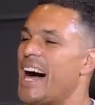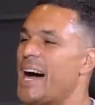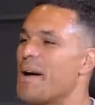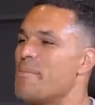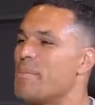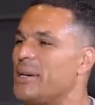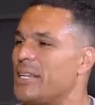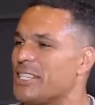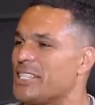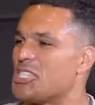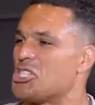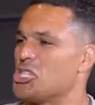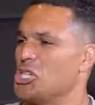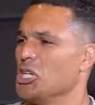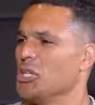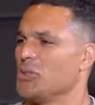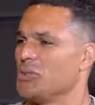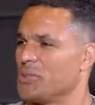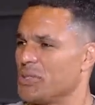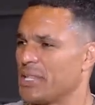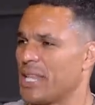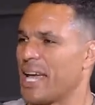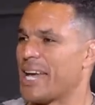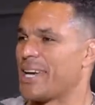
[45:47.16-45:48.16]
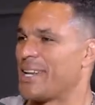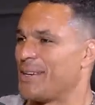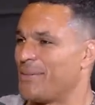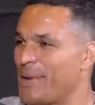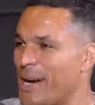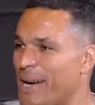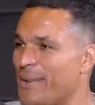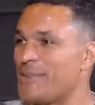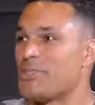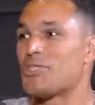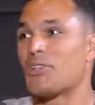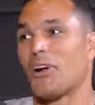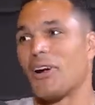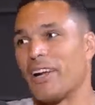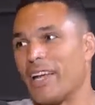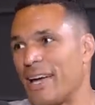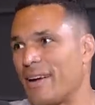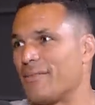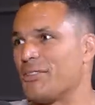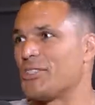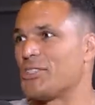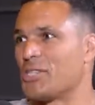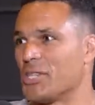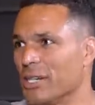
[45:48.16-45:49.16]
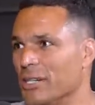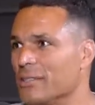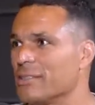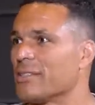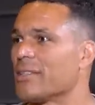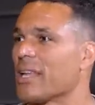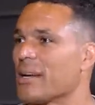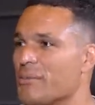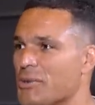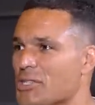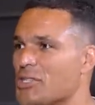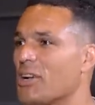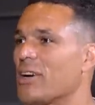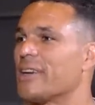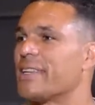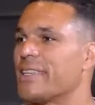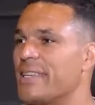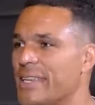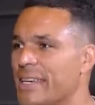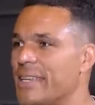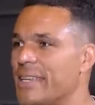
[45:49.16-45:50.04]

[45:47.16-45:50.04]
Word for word: I meant children, like in a way, we started having children, like we started